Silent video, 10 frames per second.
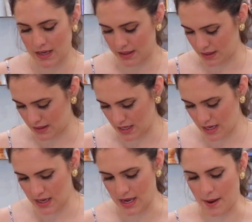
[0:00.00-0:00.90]
I
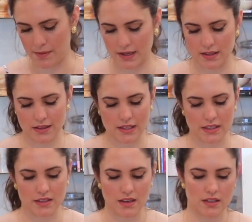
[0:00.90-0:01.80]
think
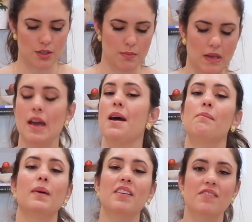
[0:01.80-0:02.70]
this is going to be
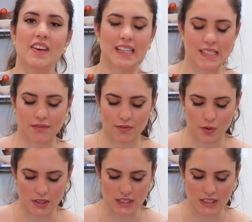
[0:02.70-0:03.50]
my victim for